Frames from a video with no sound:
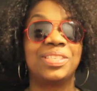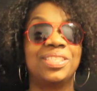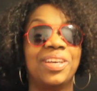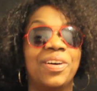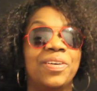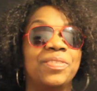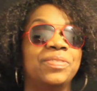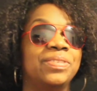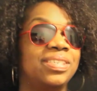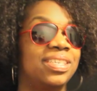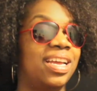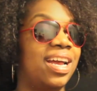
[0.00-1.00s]

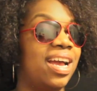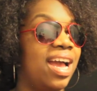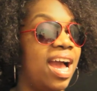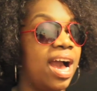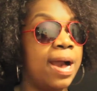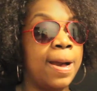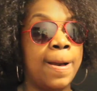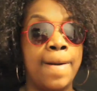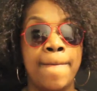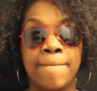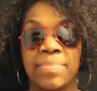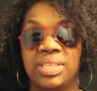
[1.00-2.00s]
So,
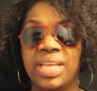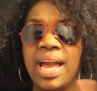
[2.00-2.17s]
um,